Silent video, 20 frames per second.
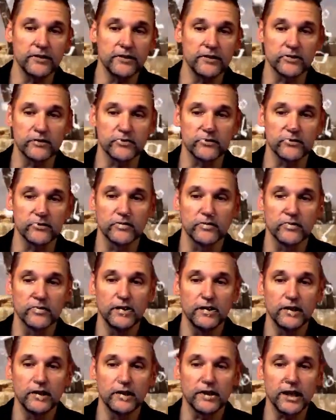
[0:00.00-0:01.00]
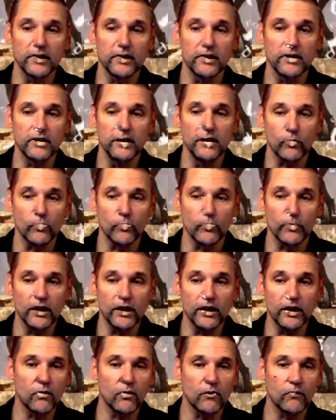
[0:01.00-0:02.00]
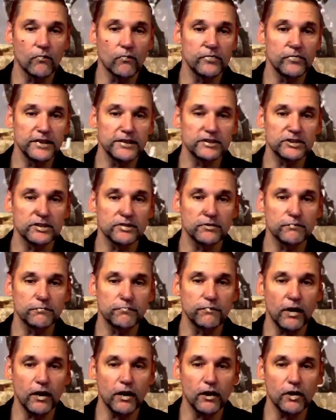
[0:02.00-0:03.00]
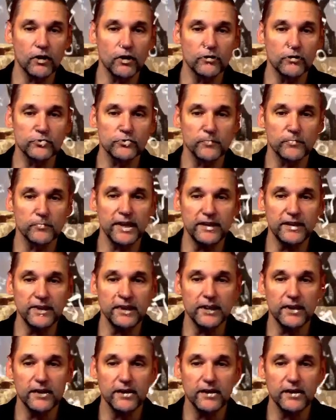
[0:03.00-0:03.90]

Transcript: Again, we note how this follows from the idea